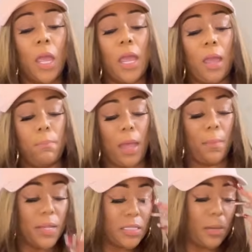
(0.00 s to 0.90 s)
It may
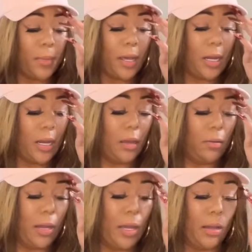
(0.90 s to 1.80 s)
be somebody...
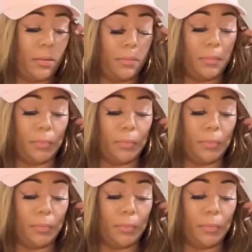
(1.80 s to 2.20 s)
Okay.